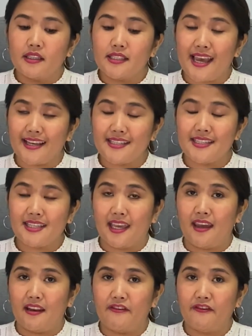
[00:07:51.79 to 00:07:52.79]
tests
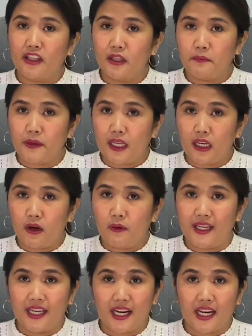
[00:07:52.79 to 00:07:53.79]
in Filipino
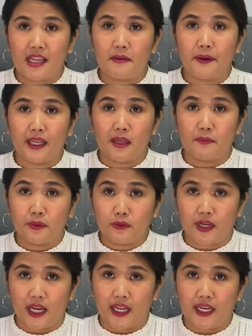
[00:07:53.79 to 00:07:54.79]
and Araling
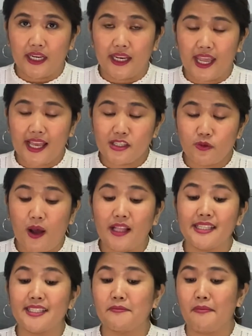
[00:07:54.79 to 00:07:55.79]
Panlipunan, as well
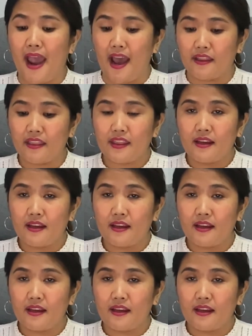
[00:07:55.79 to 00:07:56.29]
as math.